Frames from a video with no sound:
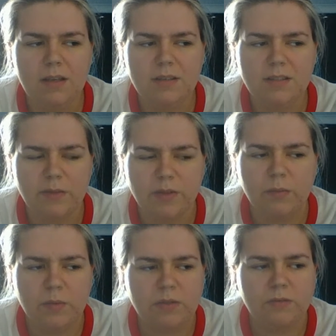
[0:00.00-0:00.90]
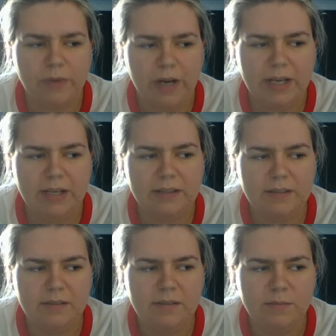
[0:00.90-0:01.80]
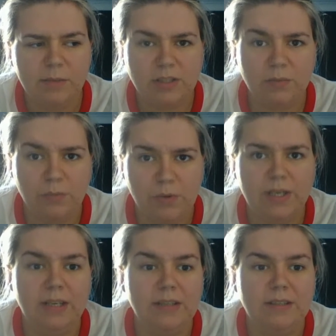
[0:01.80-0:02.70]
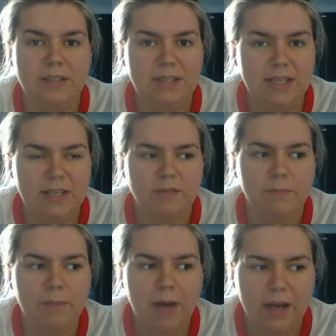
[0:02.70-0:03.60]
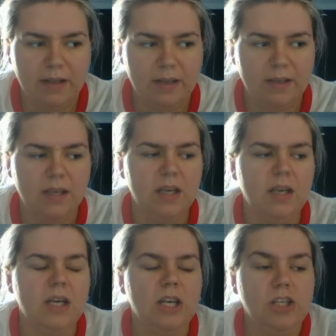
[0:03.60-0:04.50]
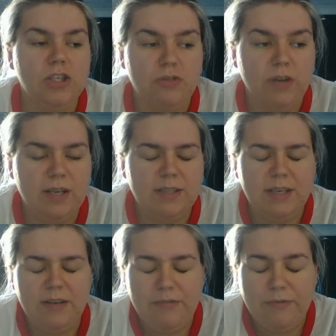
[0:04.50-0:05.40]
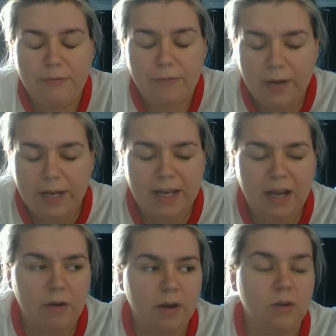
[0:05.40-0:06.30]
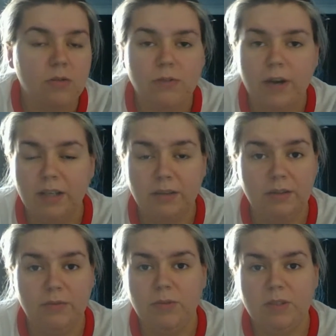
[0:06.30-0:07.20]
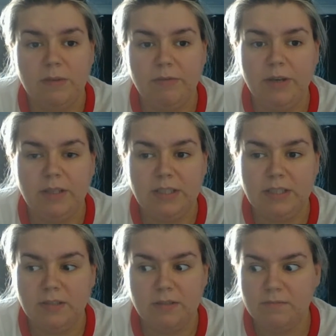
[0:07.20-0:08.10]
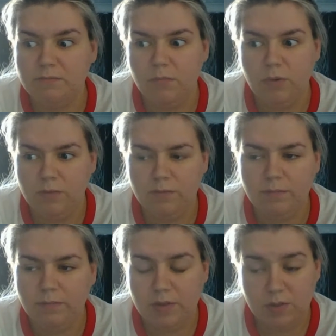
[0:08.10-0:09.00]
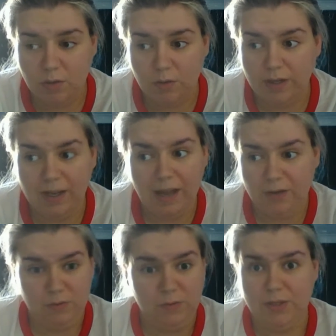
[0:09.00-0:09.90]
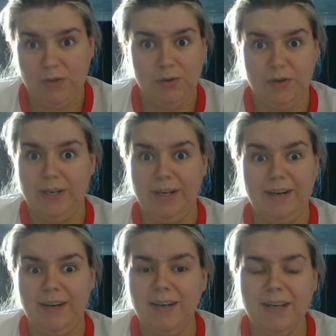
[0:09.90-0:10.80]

something wasn't right because I would get into these states of panic and stress and freaking out and crying on the phone to my friends. I just would be so I don't know what's going on here.